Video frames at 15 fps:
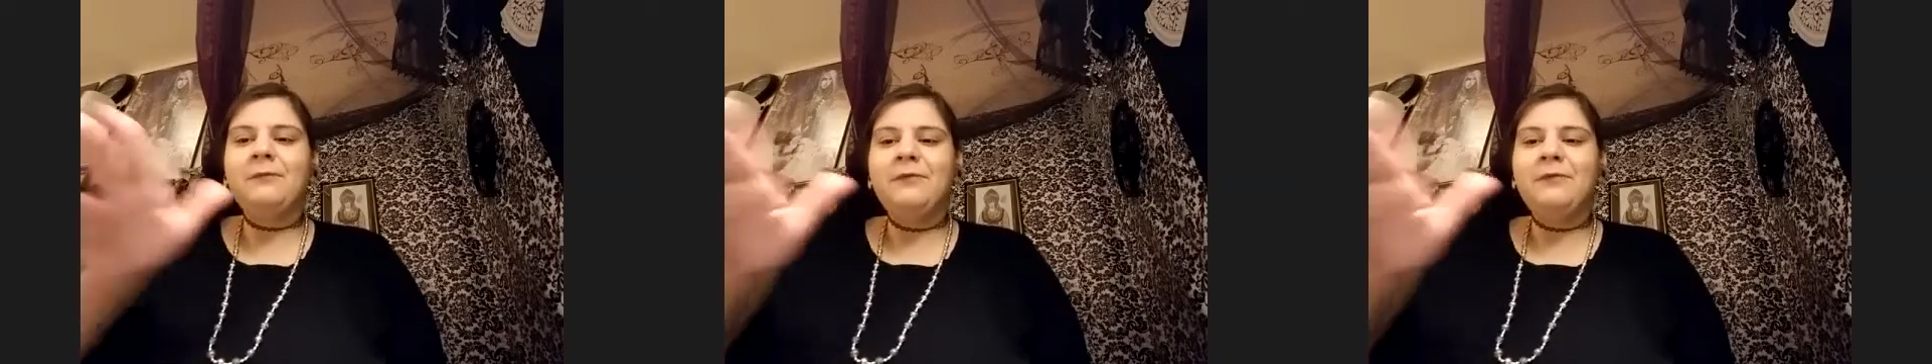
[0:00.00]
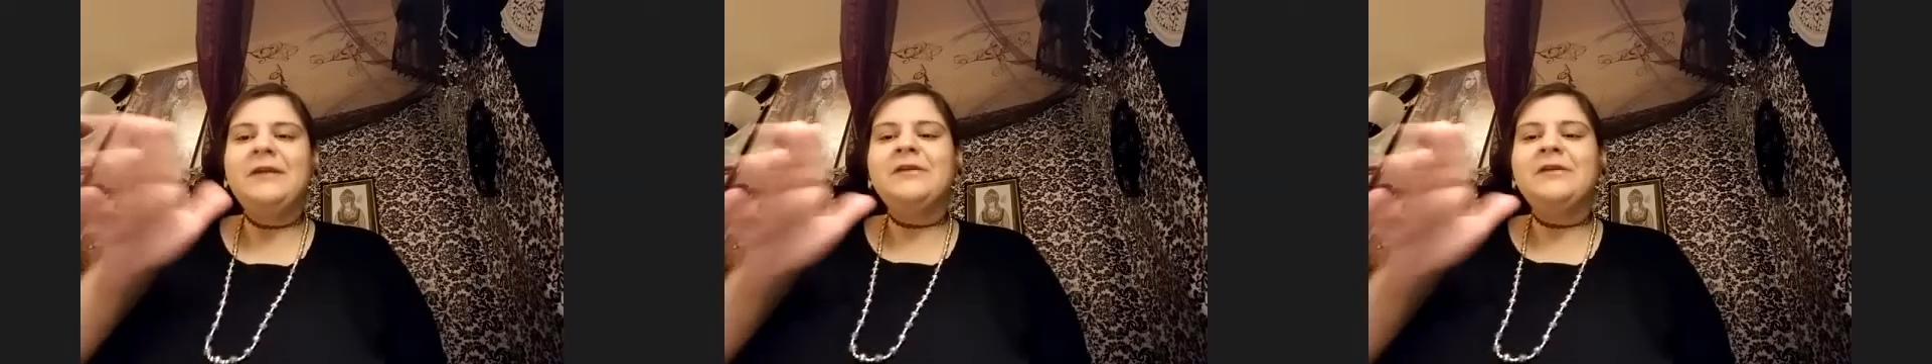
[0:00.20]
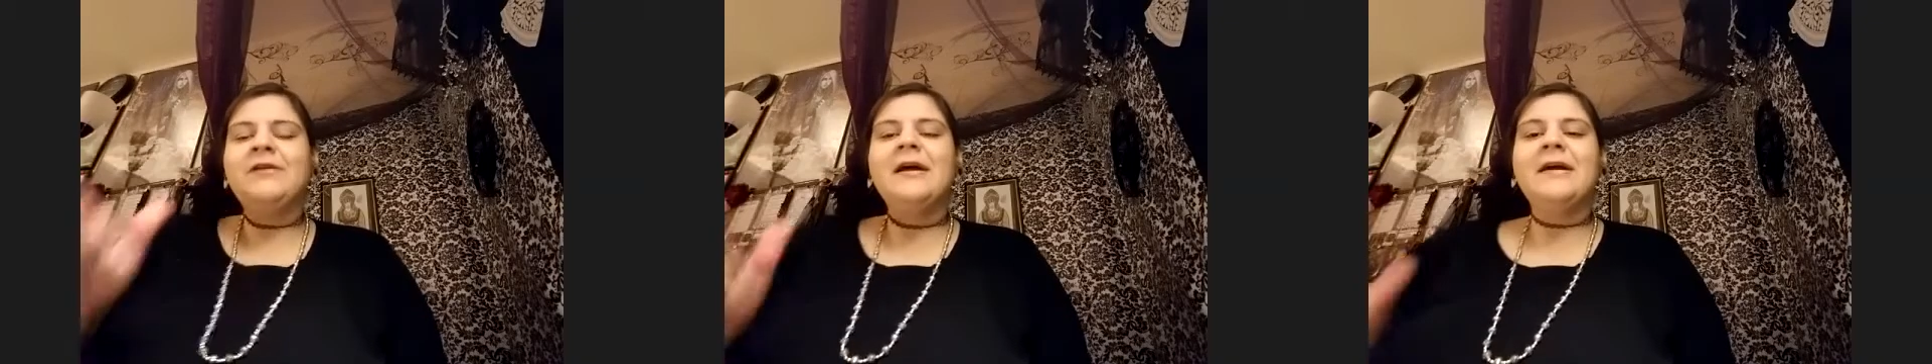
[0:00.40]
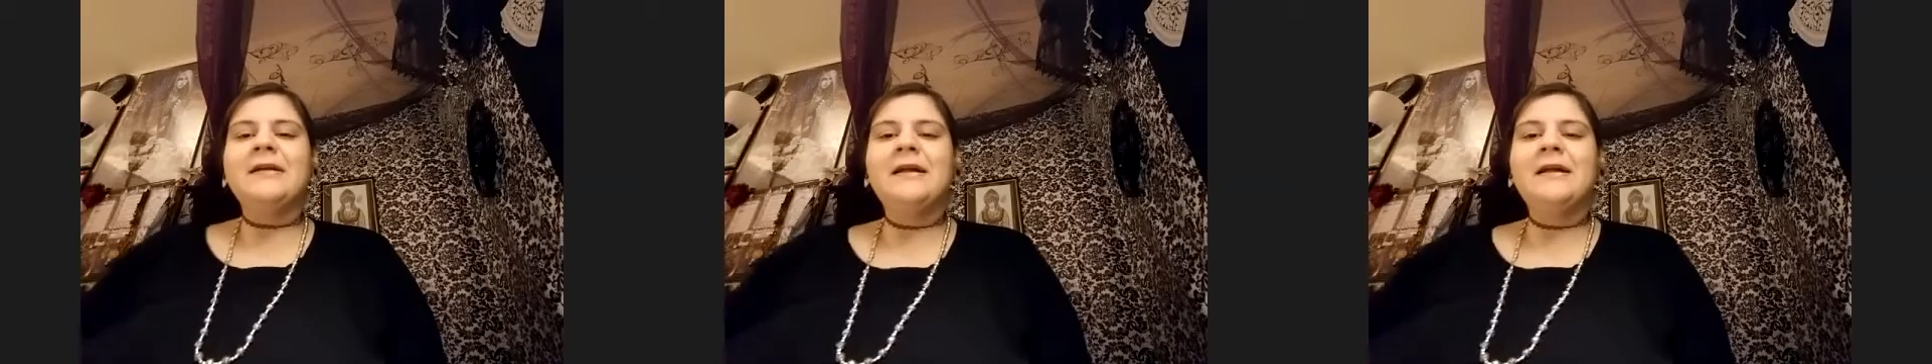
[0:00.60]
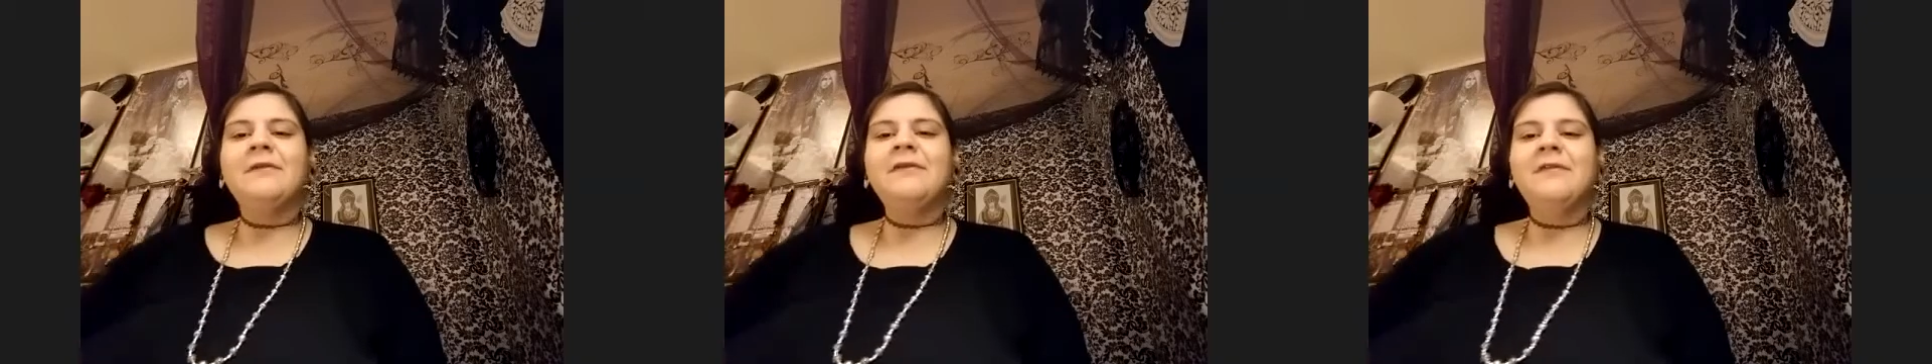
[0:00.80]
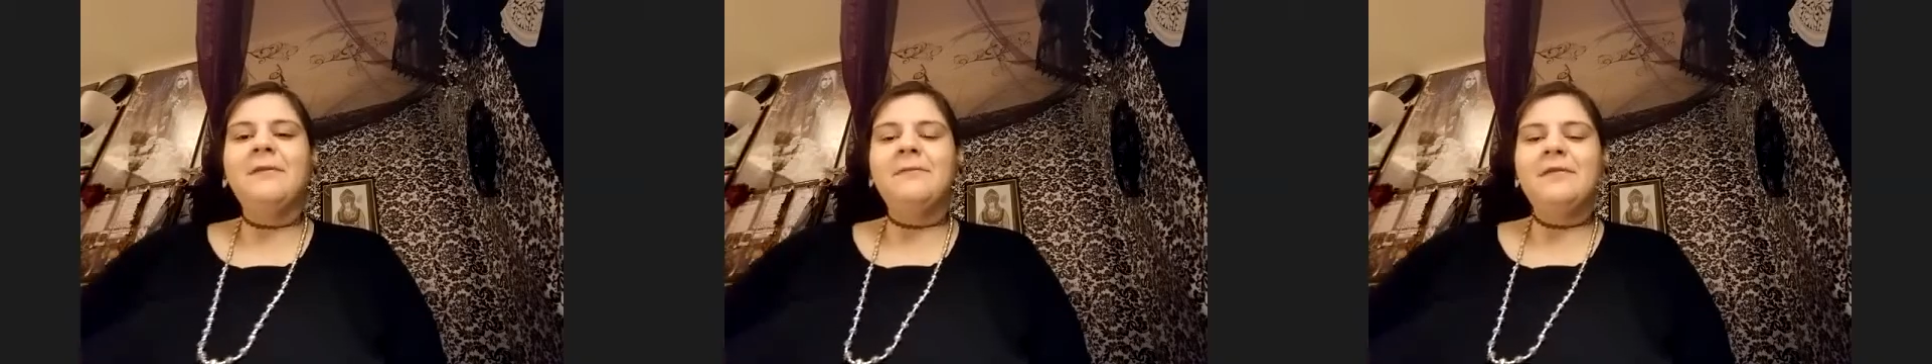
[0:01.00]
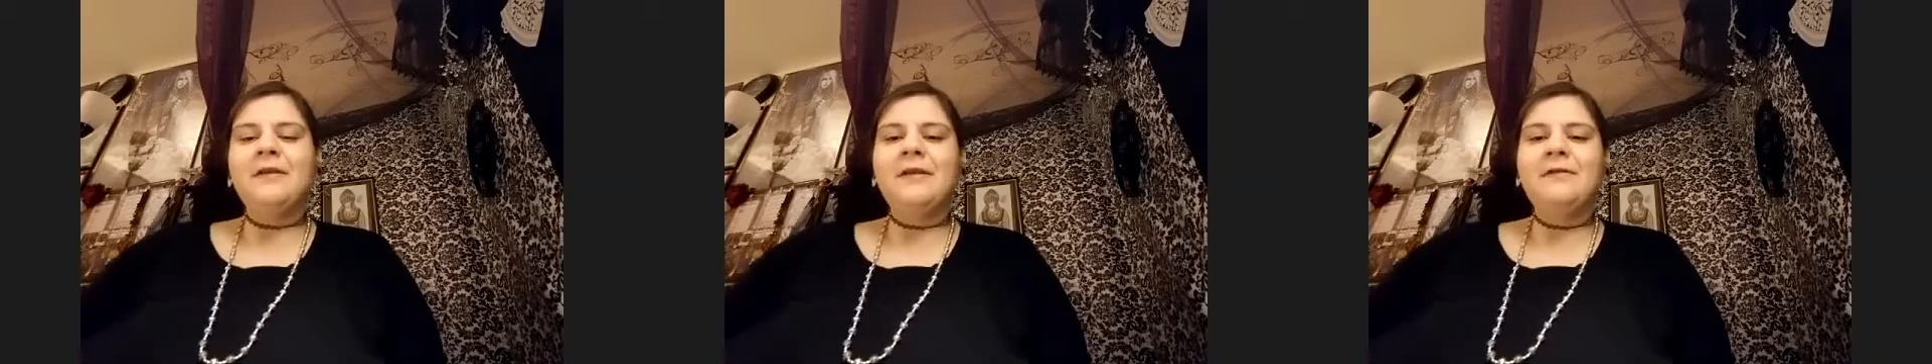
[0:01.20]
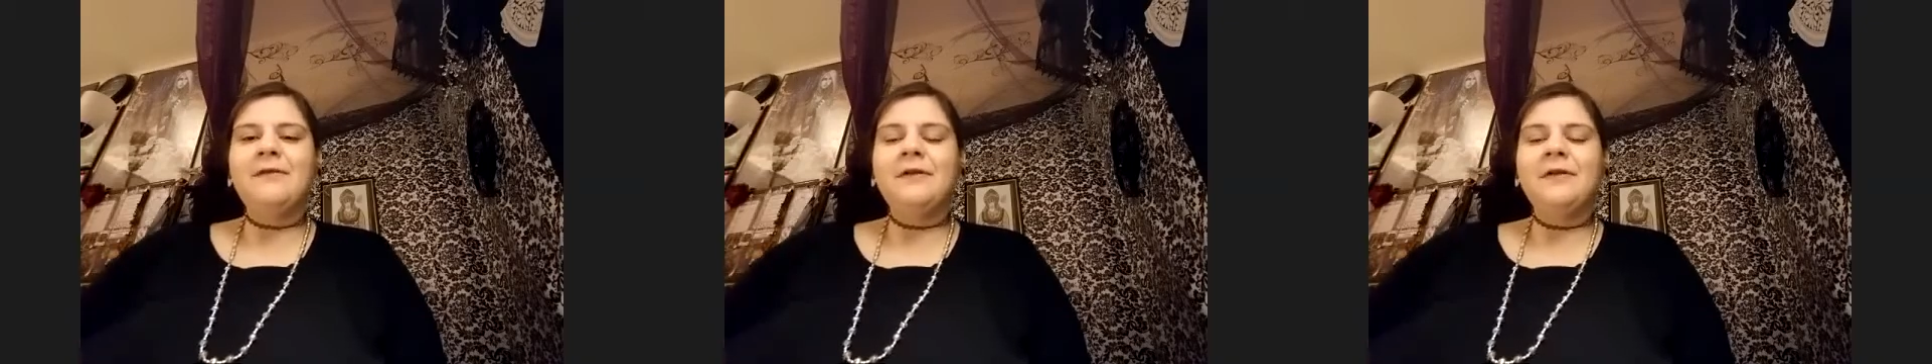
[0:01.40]
way to track down
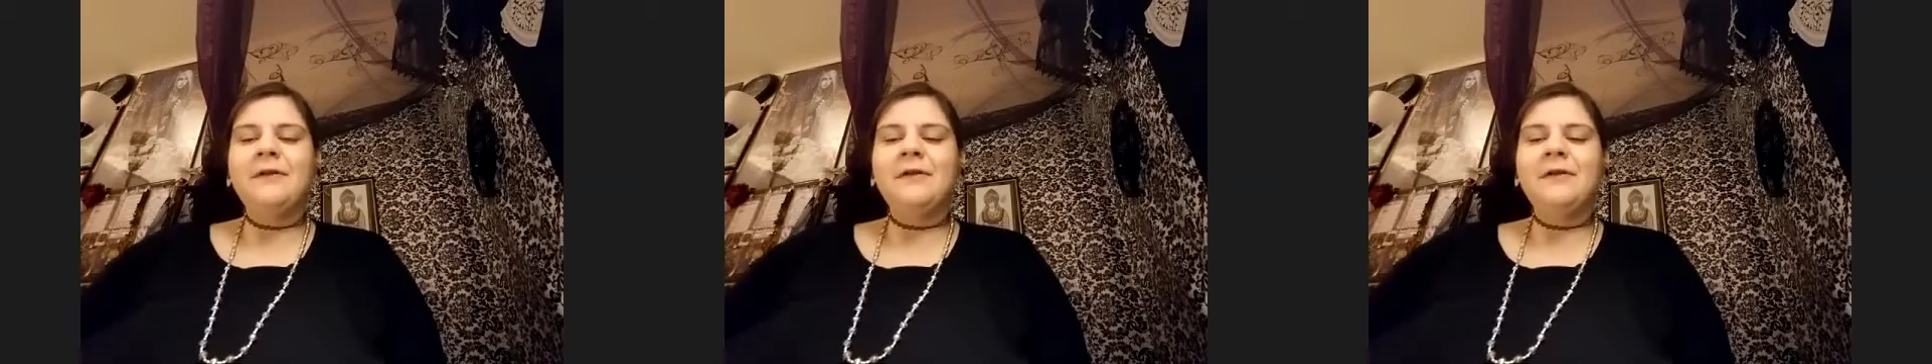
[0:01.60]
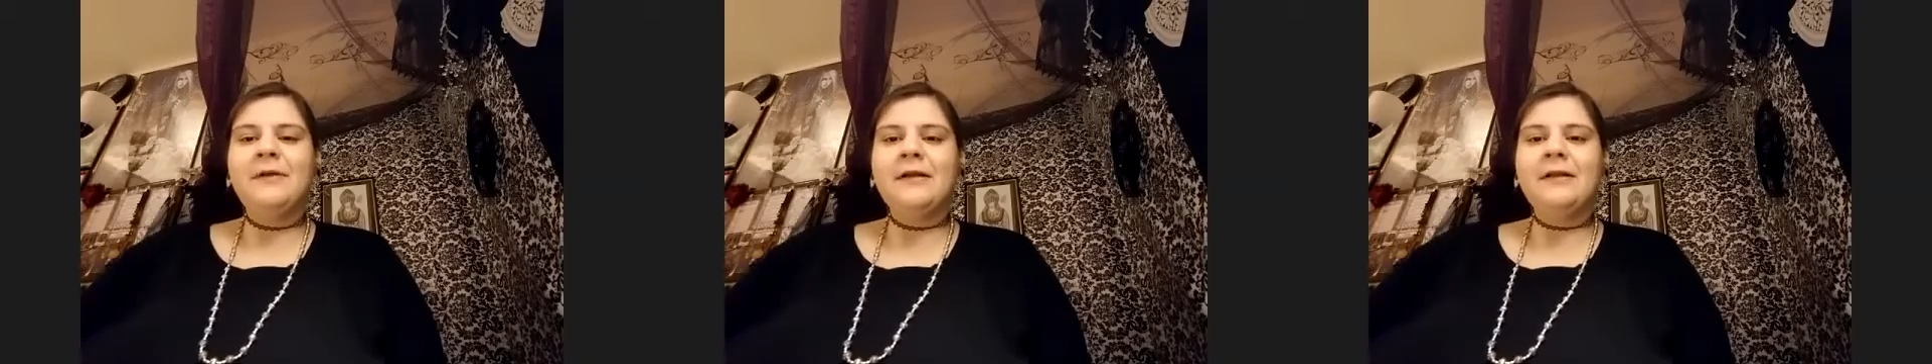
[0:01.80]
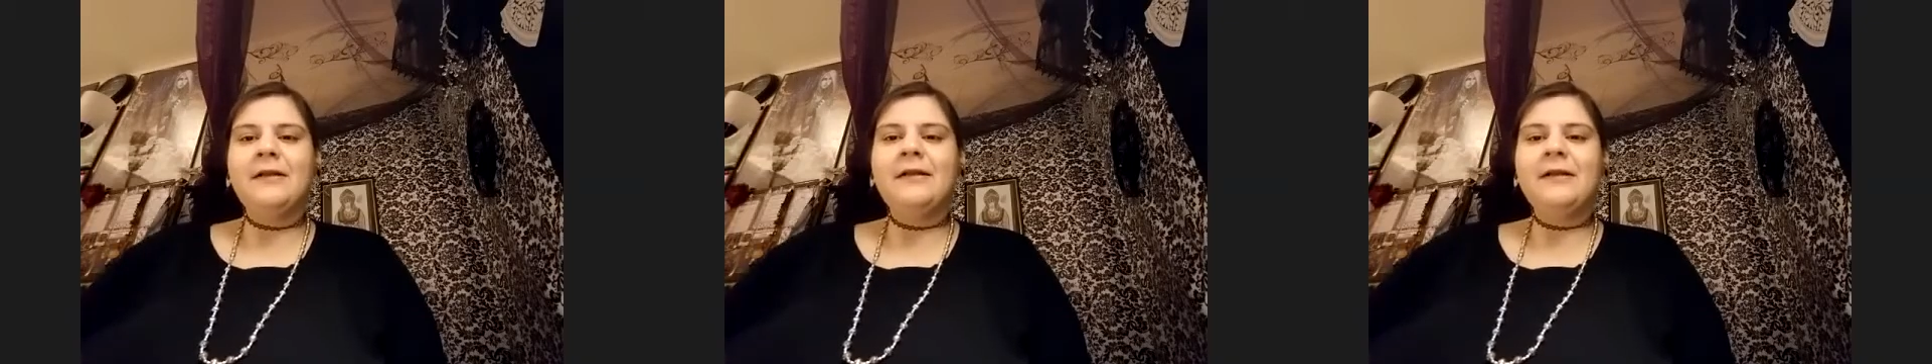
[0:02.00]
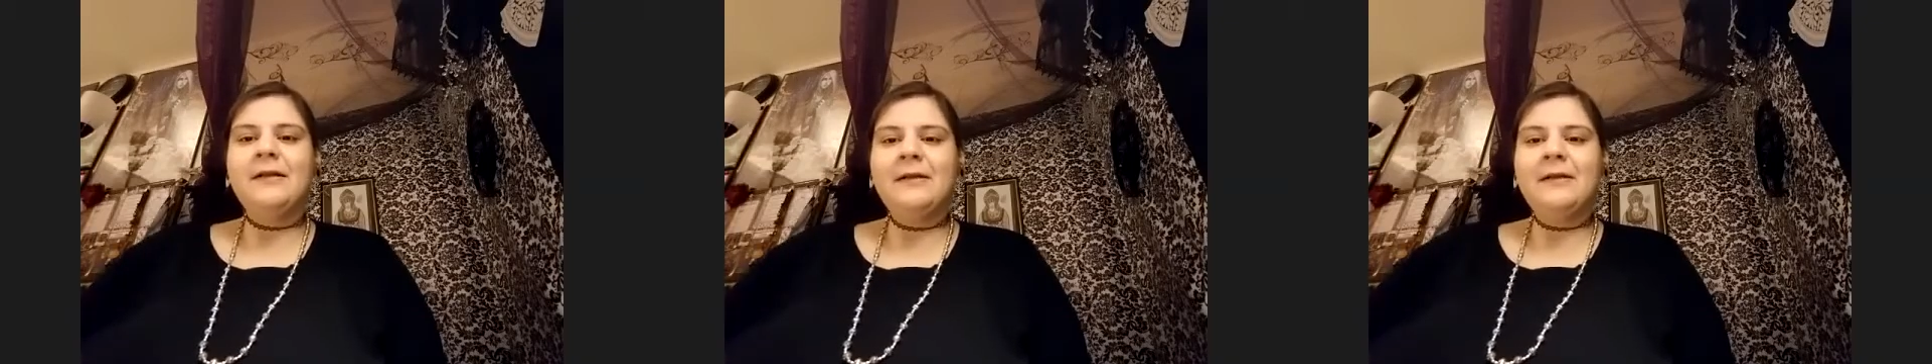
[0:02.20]
something very quickly.